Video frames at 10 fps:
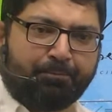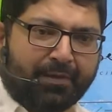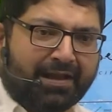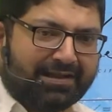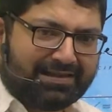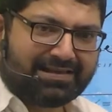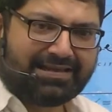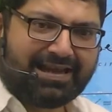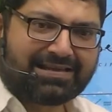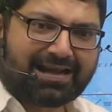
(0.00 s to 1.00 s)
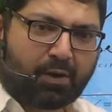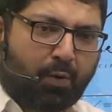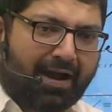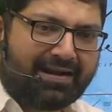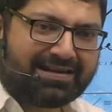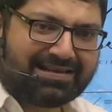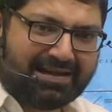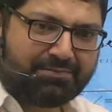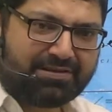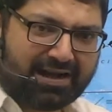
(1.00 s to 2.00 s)
The sea has acquired its name
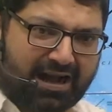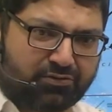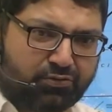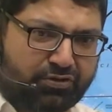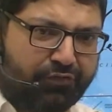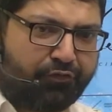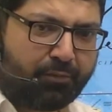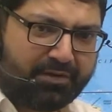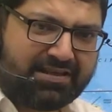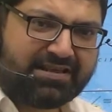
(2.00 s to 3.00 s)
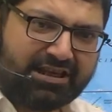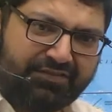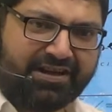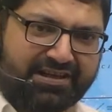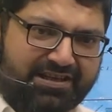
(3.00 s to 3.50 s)
Sargasso Sea from these seaweeds.